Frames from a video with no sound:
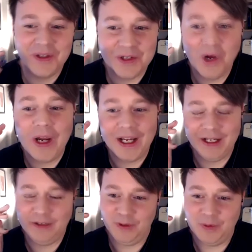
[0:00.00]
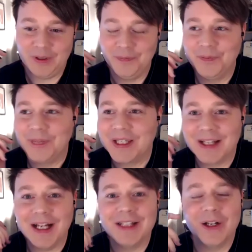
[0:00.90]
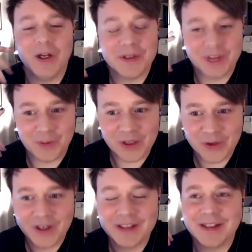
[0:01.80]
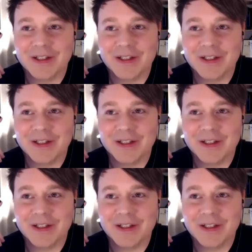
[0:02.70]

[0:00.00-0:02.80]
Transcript: There's no way I have free will because God's causing all my thoughts.